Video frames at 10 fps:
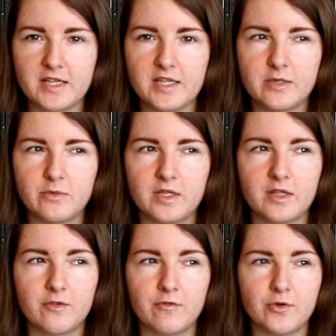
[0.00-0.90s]
I think,
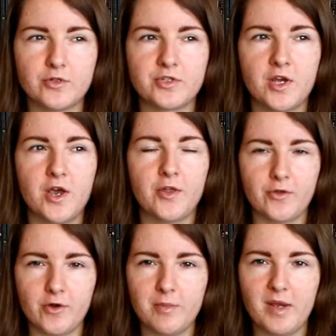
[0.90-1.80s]
within the first
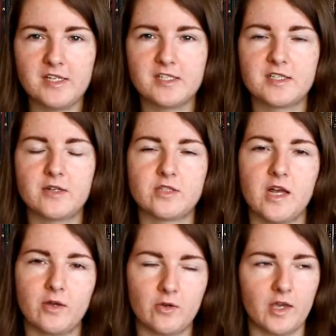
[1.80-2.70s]
30 pages and I was
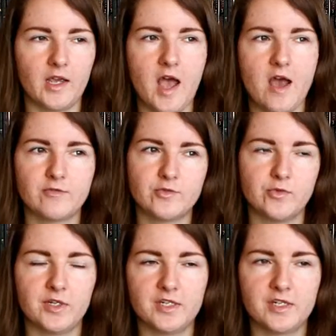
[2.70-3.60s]
like, okay, I have to
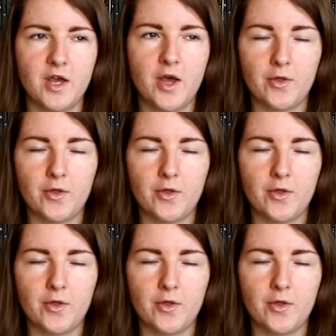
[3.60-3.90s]
read it